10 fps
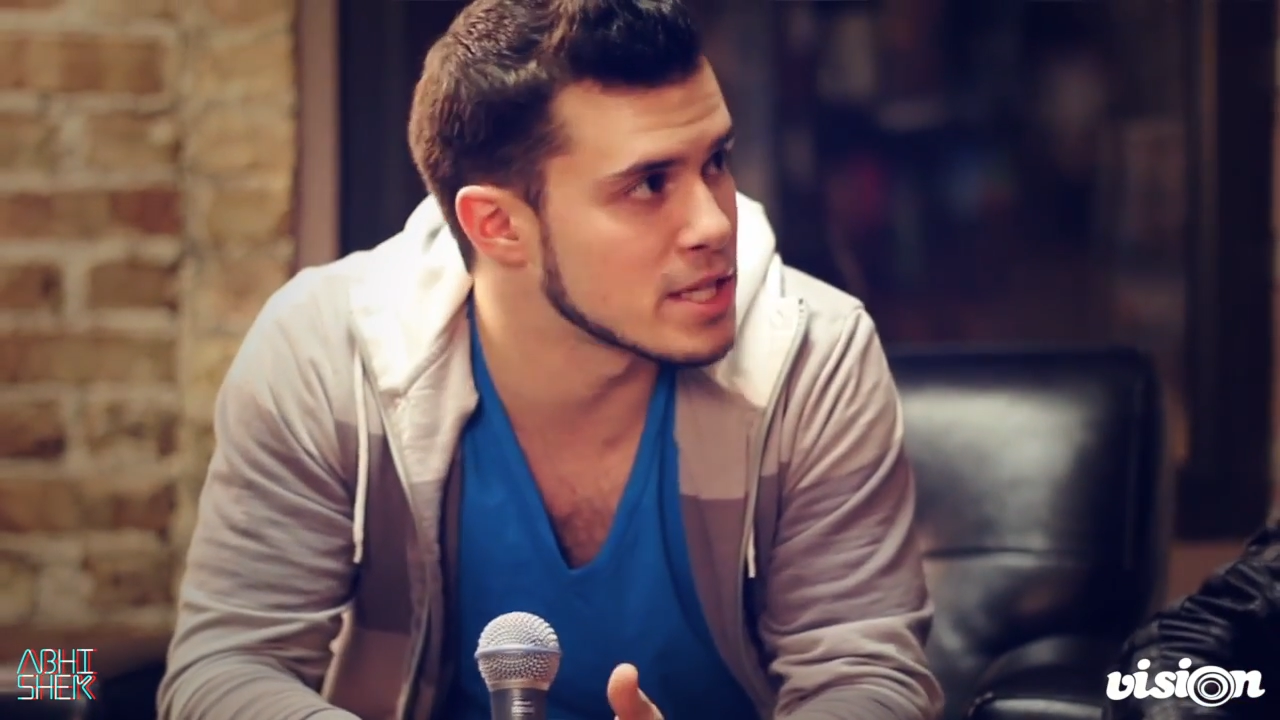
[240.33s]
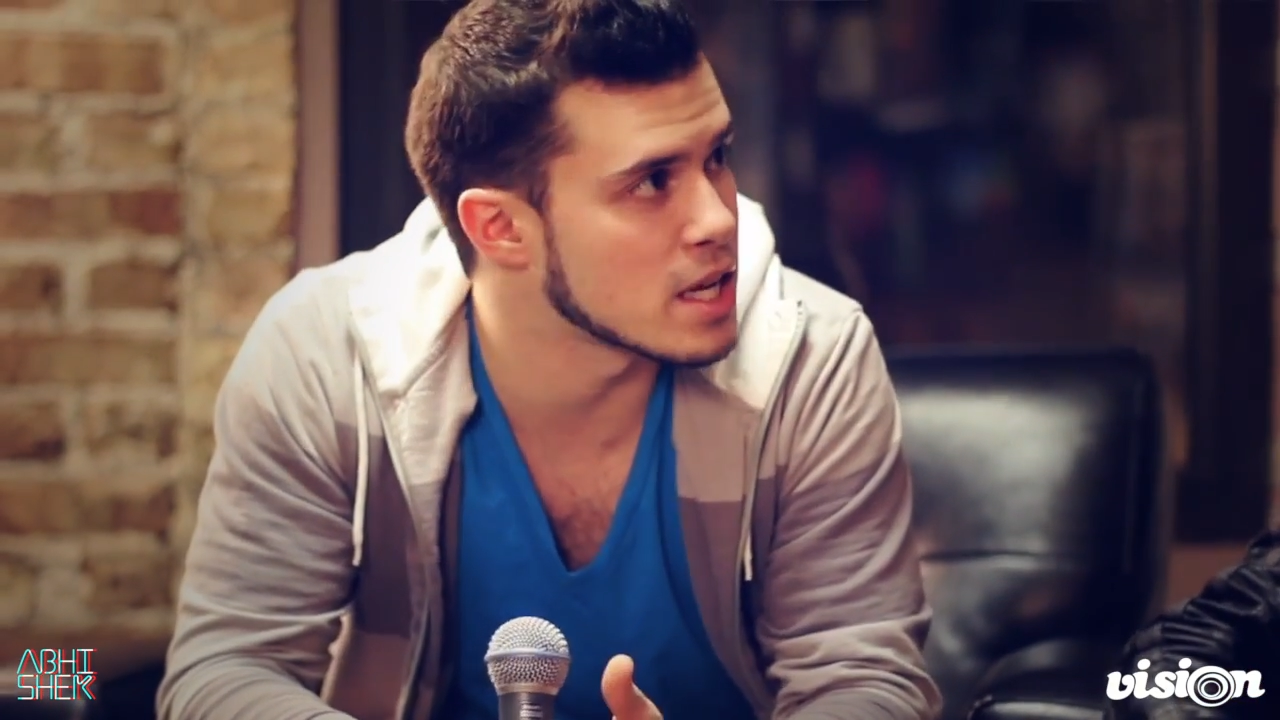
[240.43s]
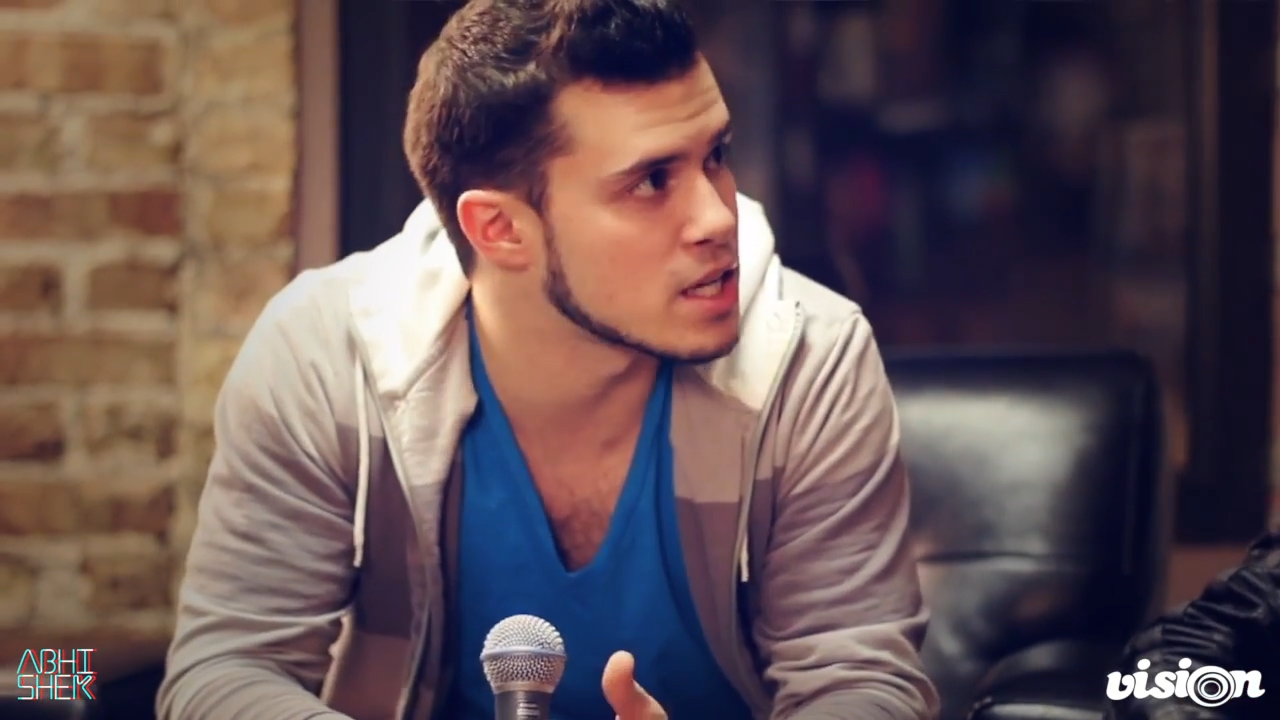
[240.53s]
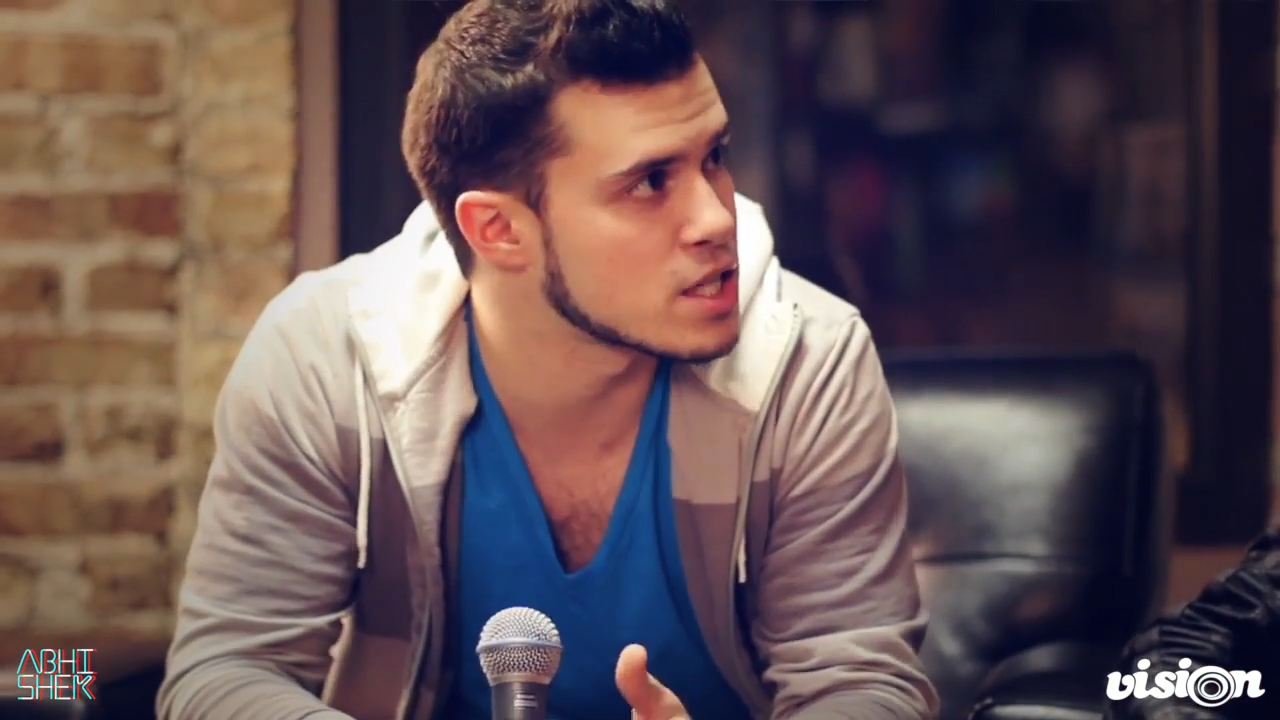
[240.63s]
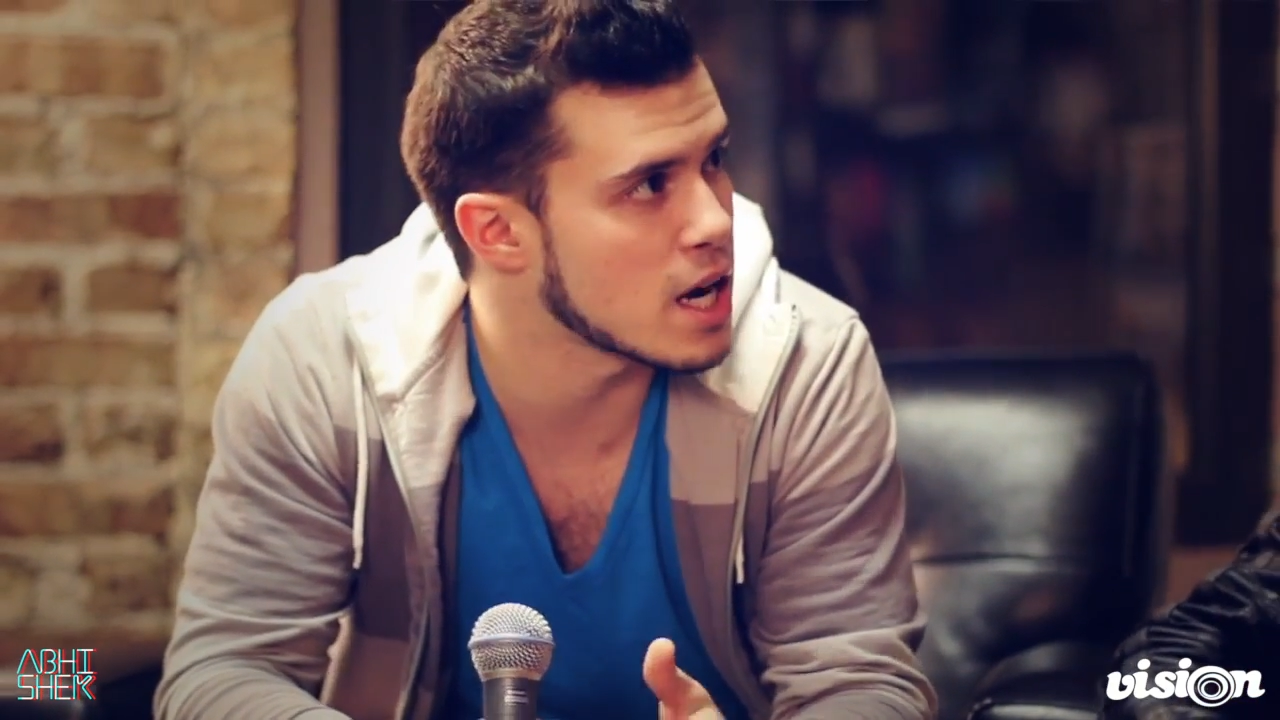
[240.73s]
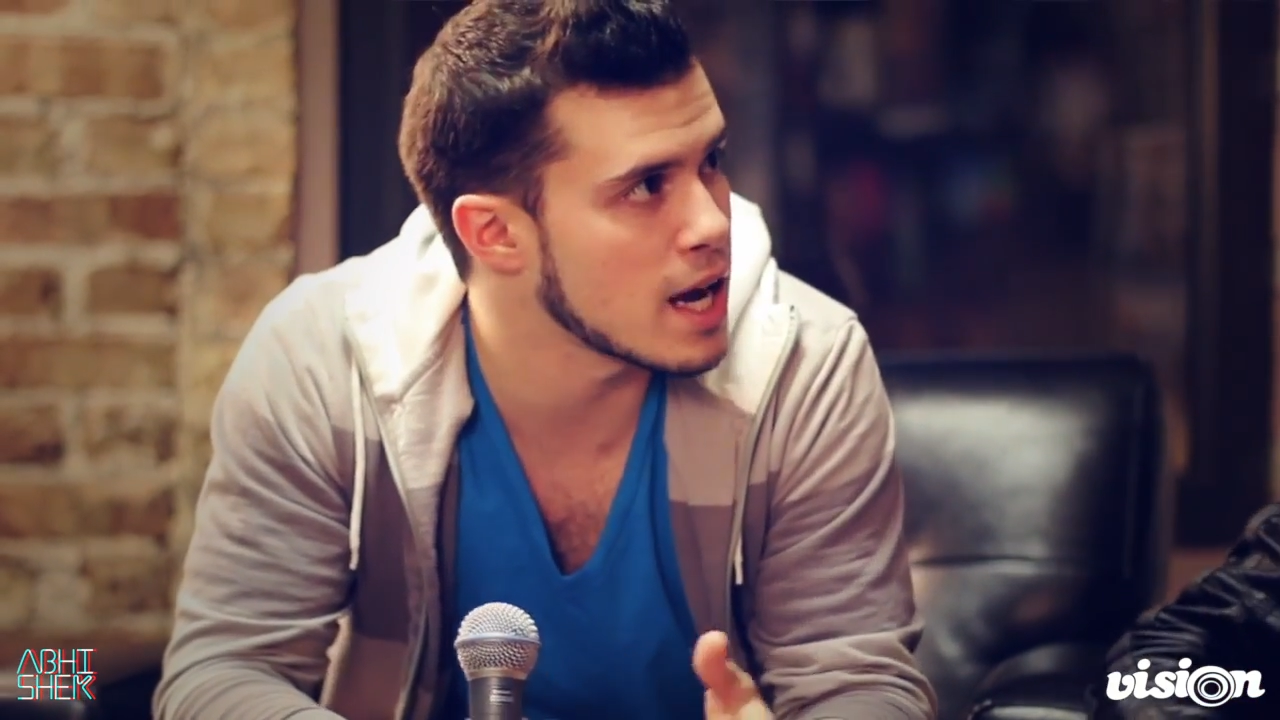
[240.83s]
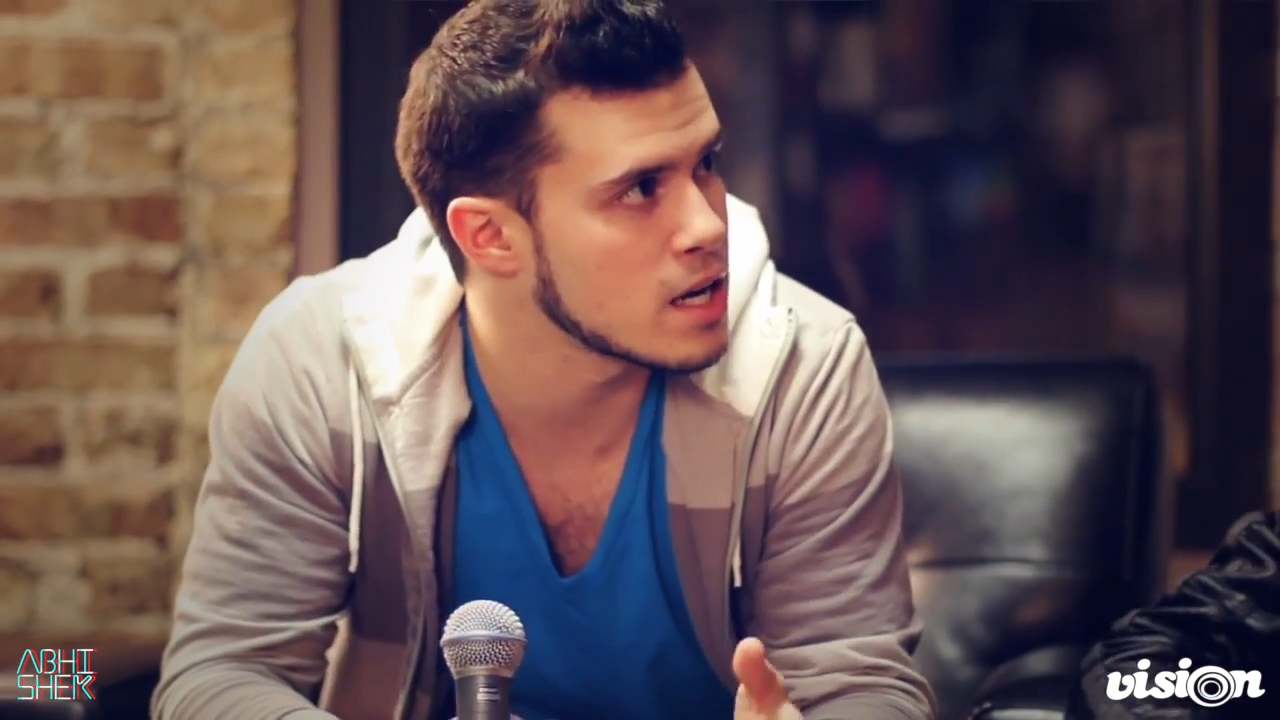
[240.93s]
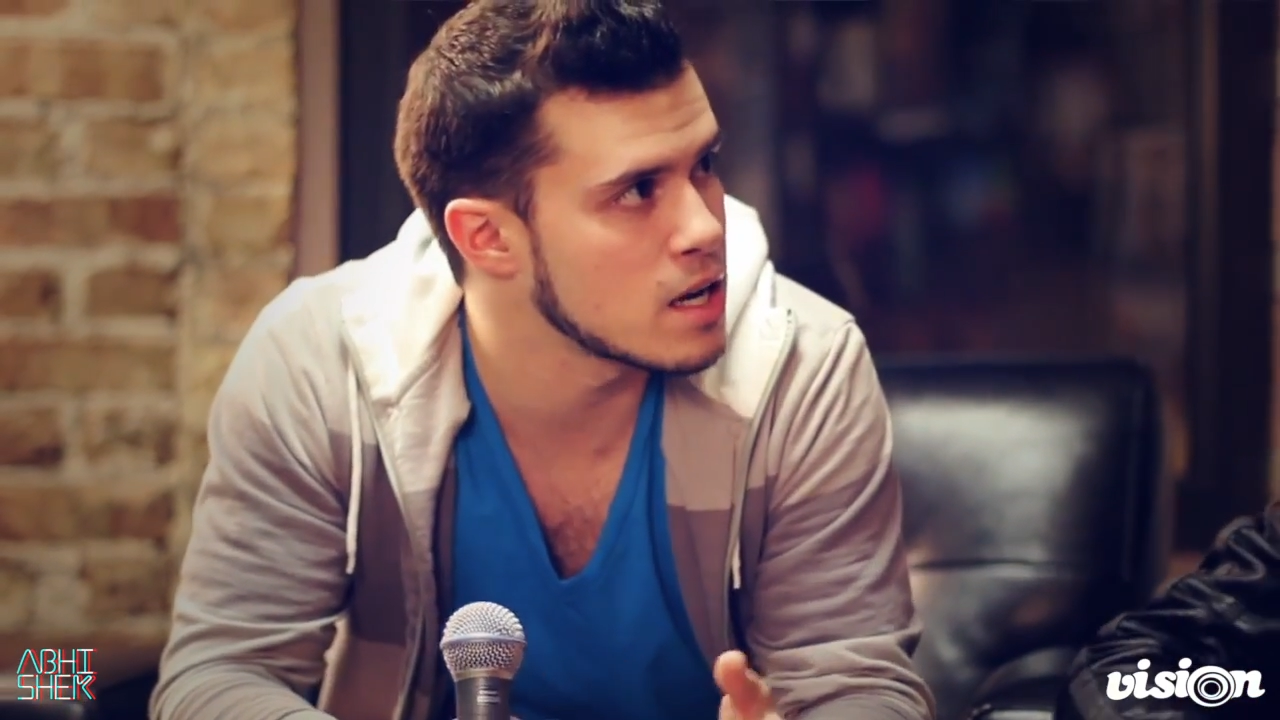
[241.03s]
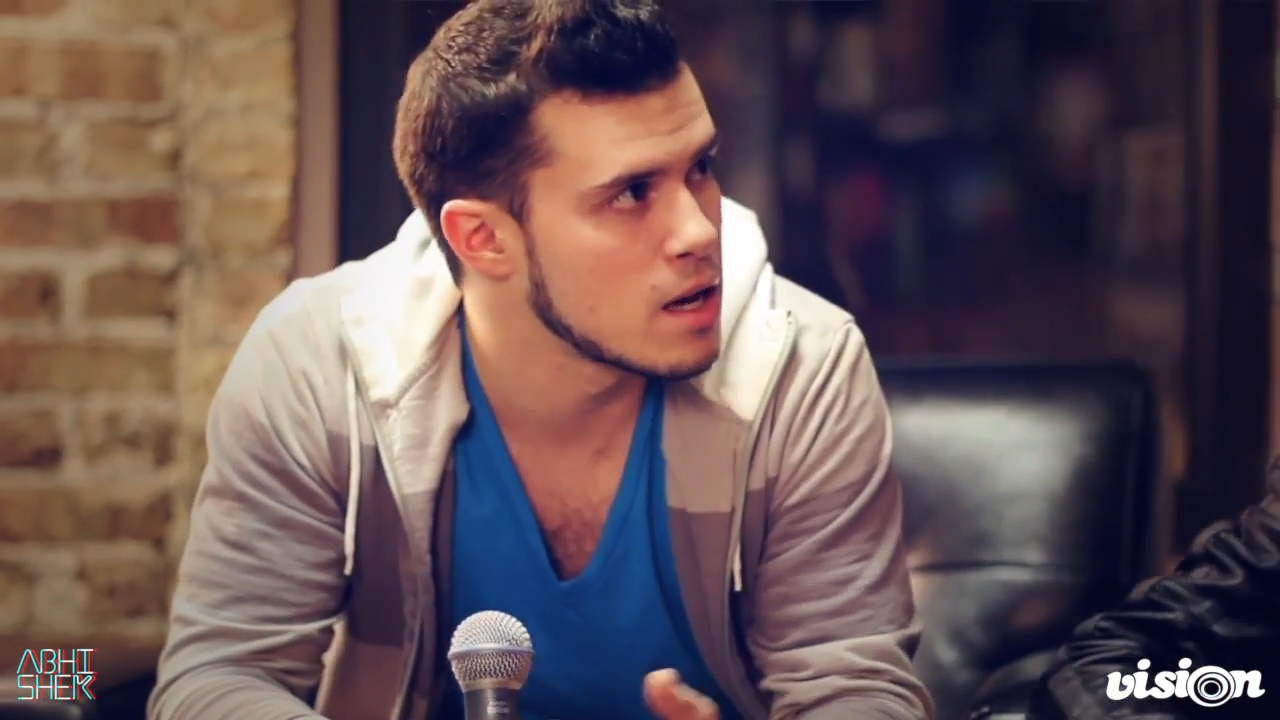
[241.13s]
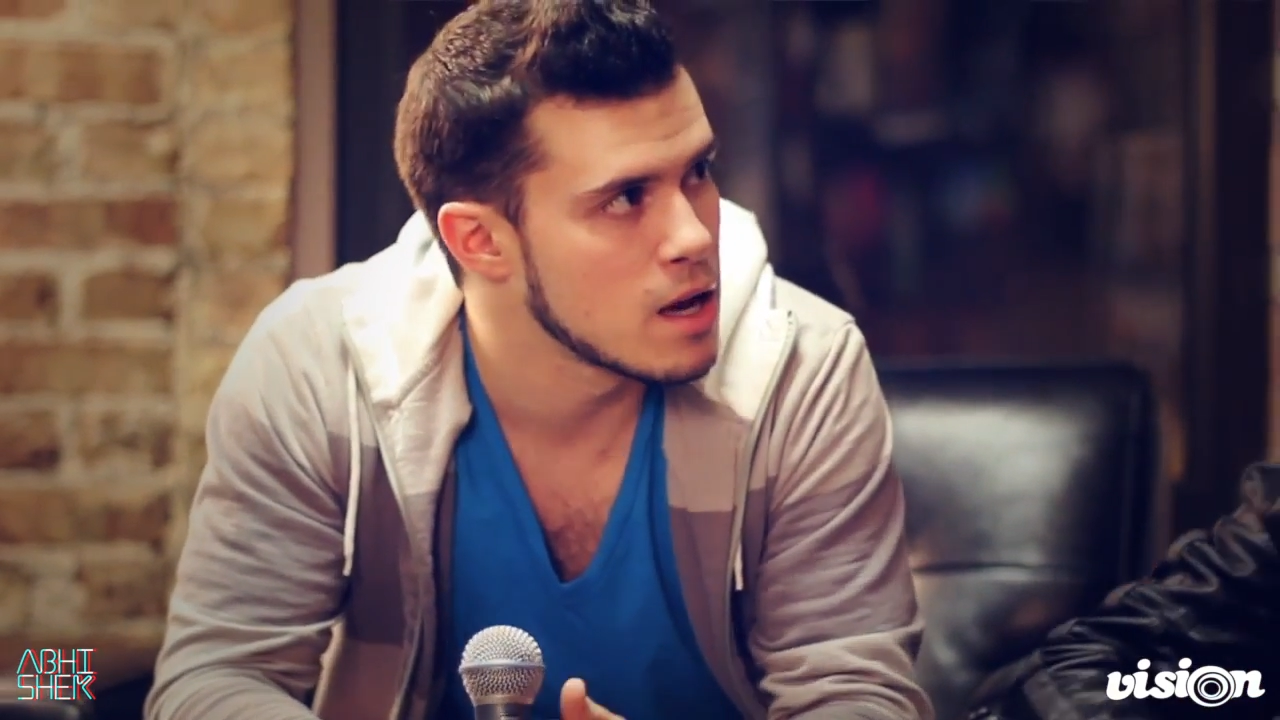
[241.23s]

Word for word: Sunshine,